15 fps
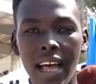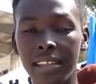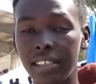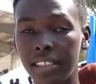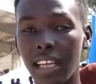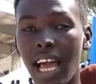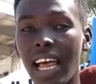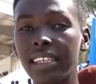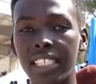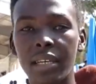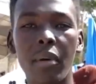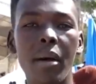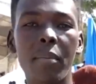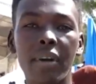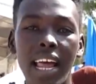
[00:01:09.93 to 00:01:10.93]

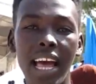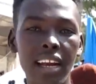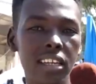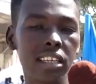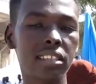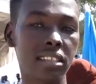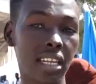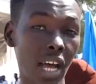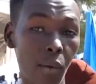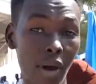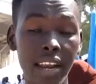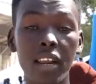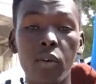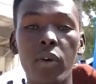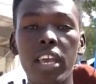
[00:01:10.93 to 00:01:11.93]
anti-Al-Shabaab rally is now
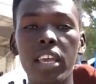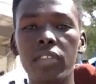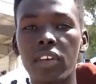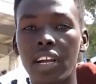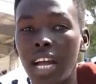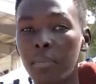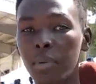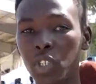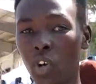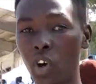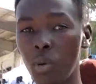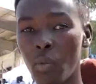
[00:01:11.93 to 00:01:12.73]
underway in the capital,